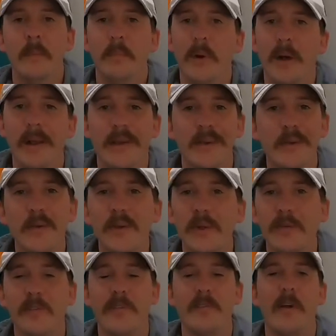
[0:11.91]
but New
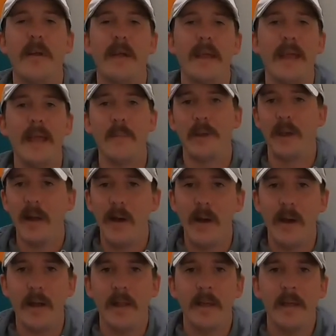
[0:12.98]
Year's has already came and
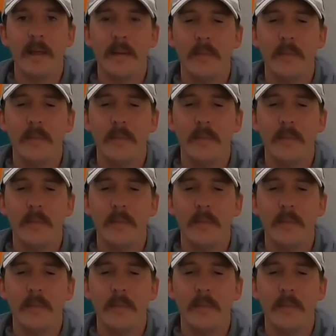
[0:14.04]
gone,